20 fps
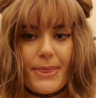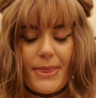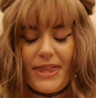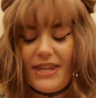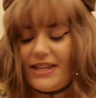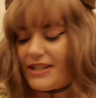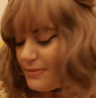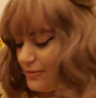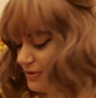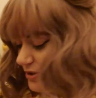
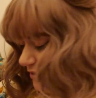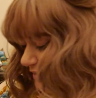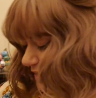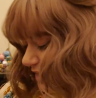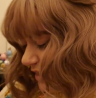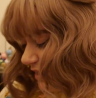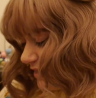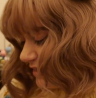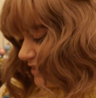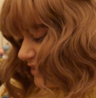this was a
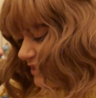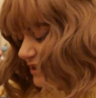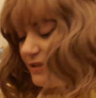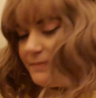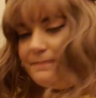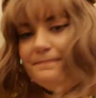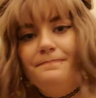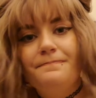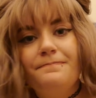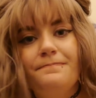great idea
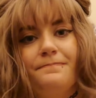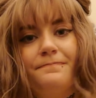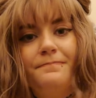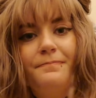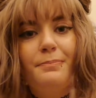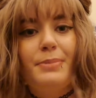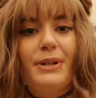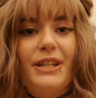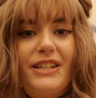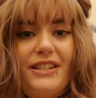
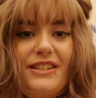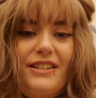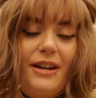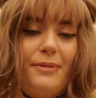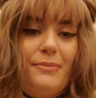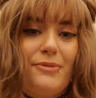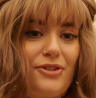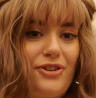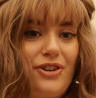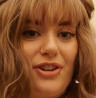because
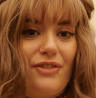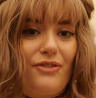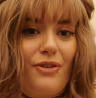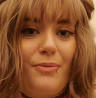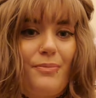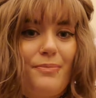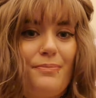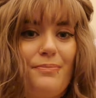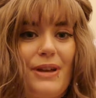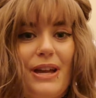I'm not going
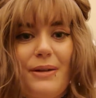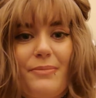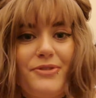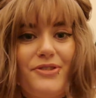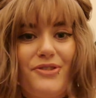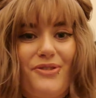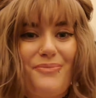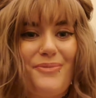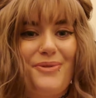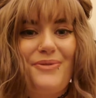to be able
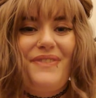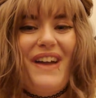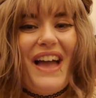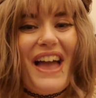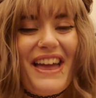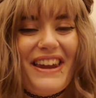to remove